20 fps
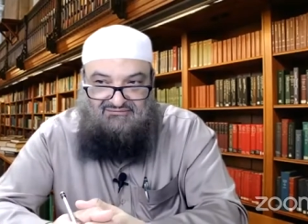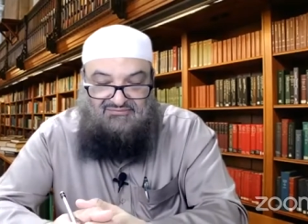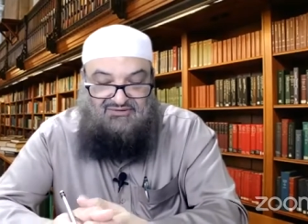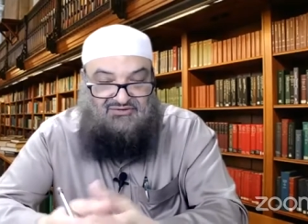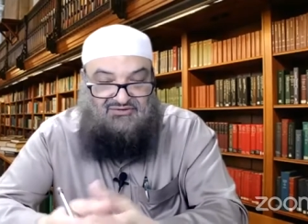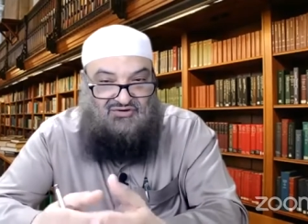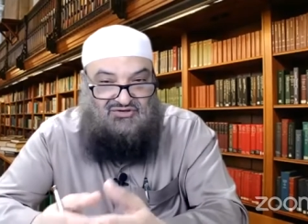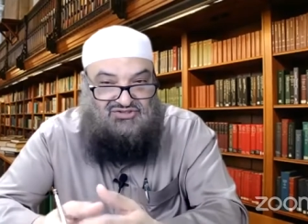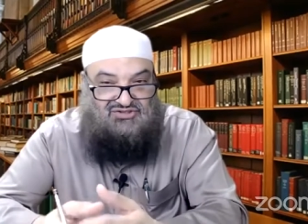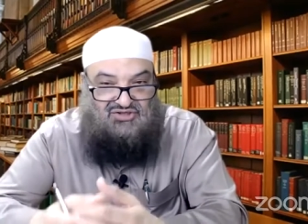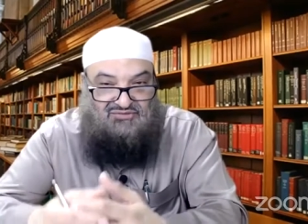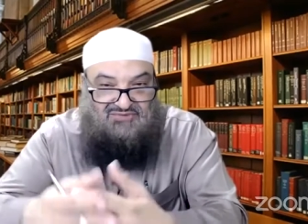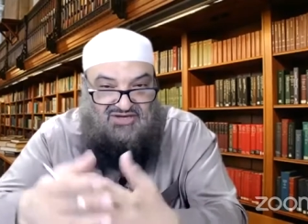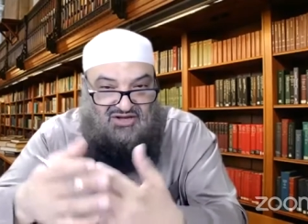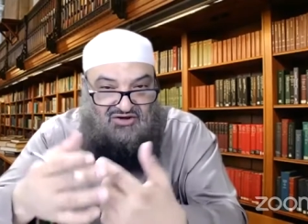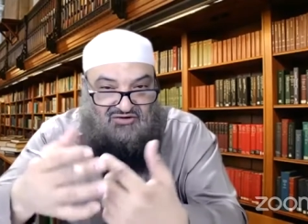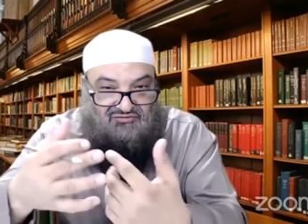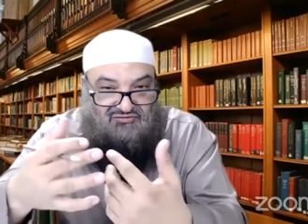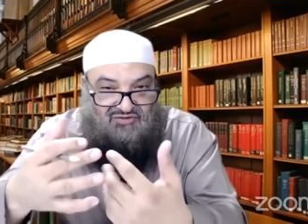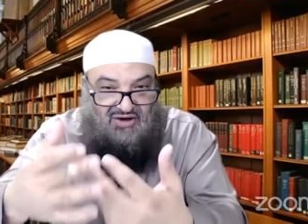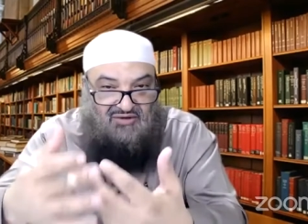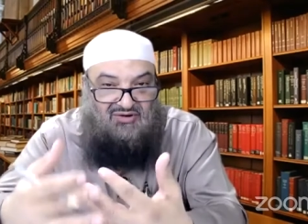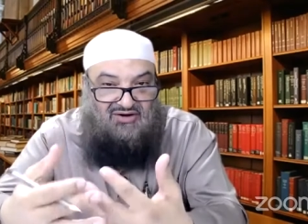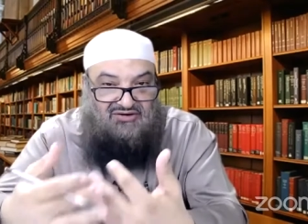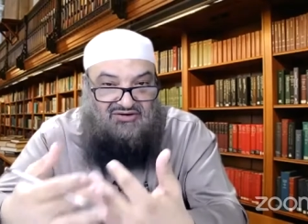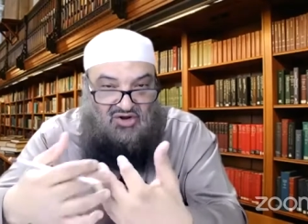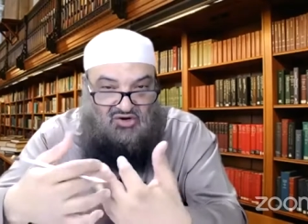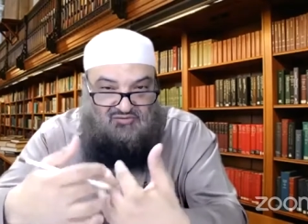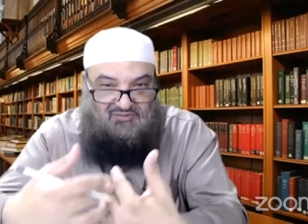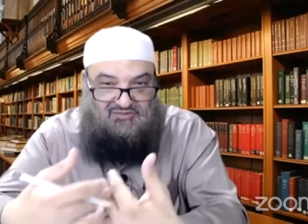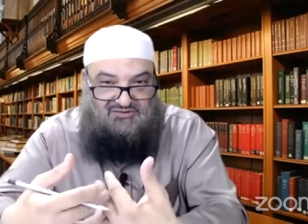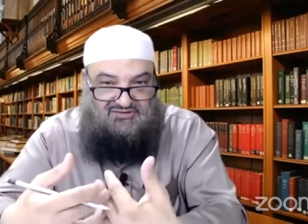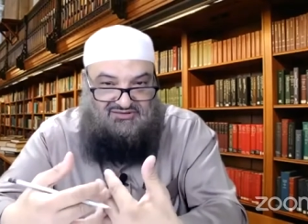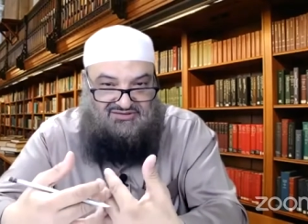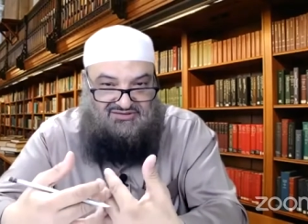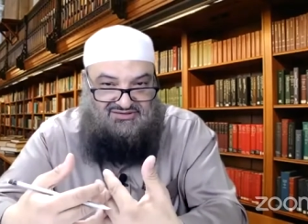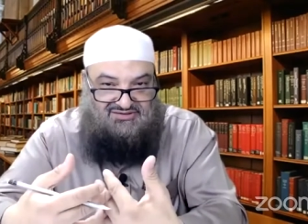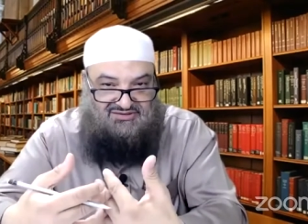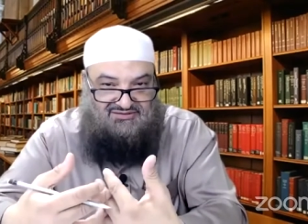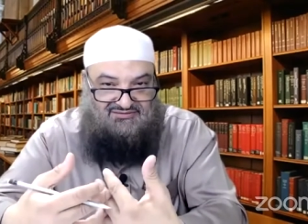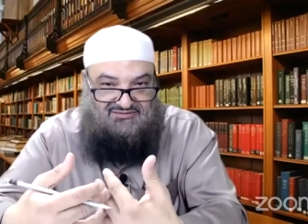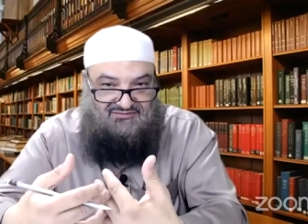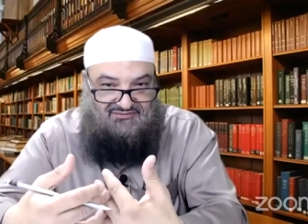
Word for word: because so many of our nobles,